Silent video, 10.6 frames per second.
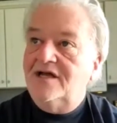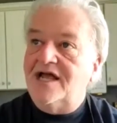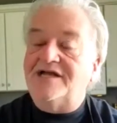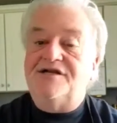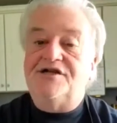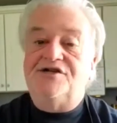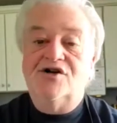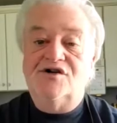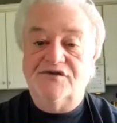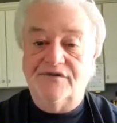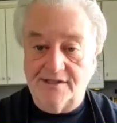
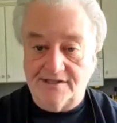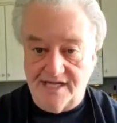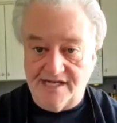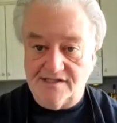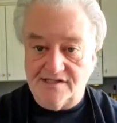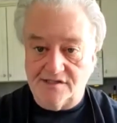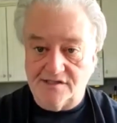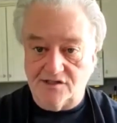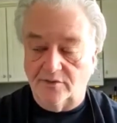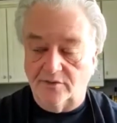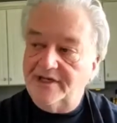deters from the taste of the
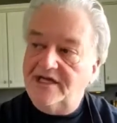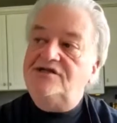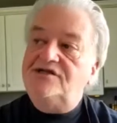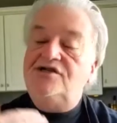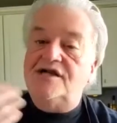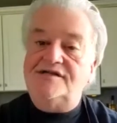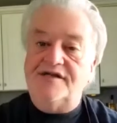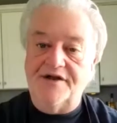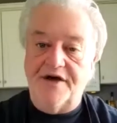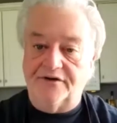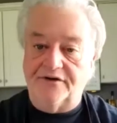soup. It's just
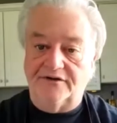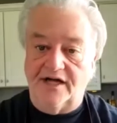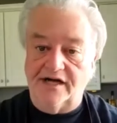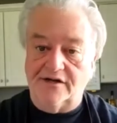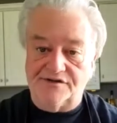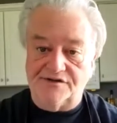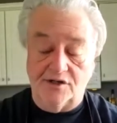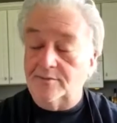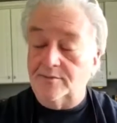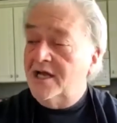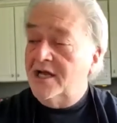another layer of soup.
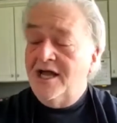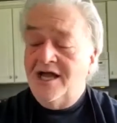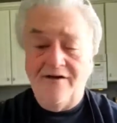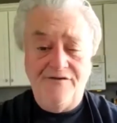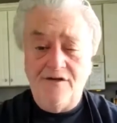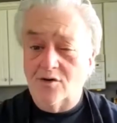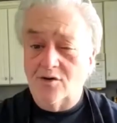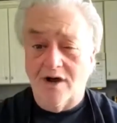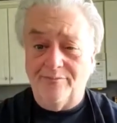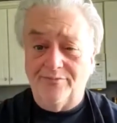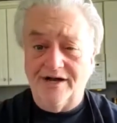If you don't
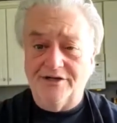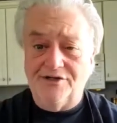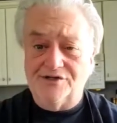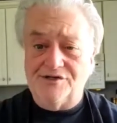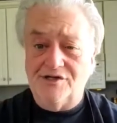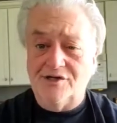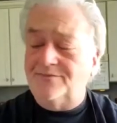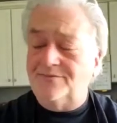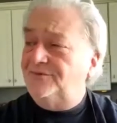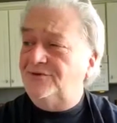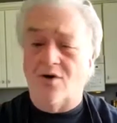want bread in your soup,
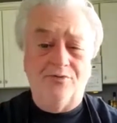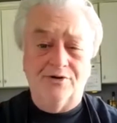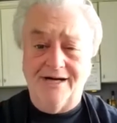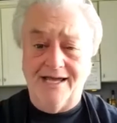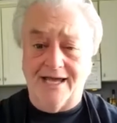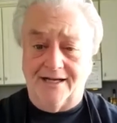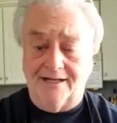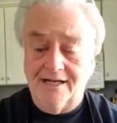don't put it in.